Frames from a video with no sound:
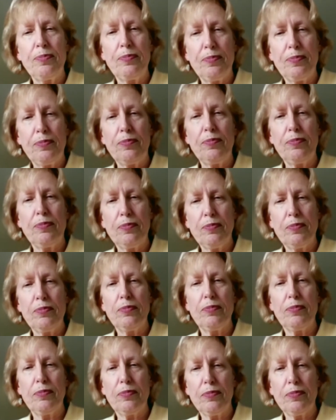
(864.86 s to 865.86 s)

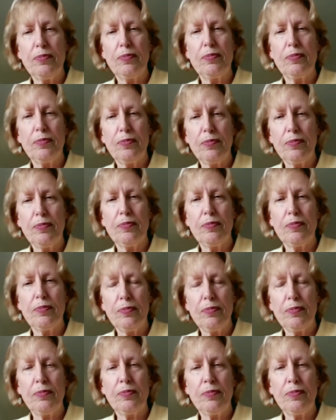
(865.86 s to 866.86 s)

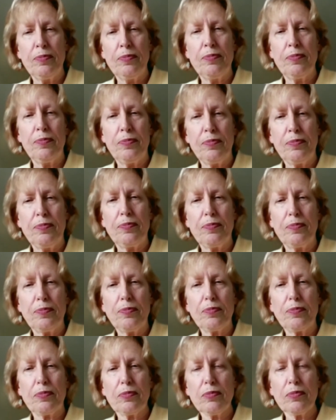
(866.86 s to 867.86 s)

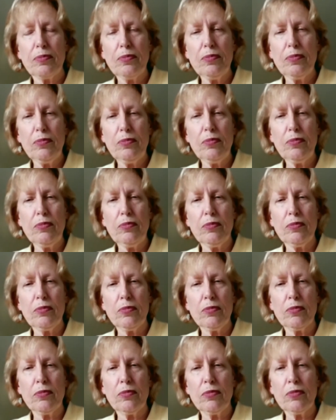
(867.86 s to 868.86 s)

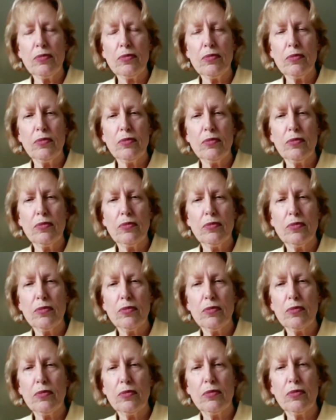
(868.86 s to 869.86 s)

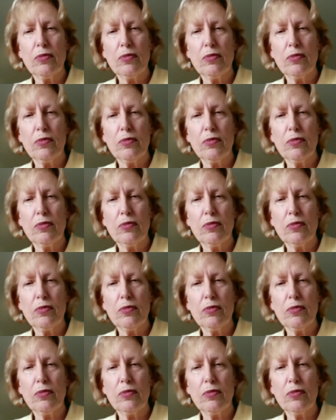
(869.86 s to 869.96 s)
This person isn't speaking.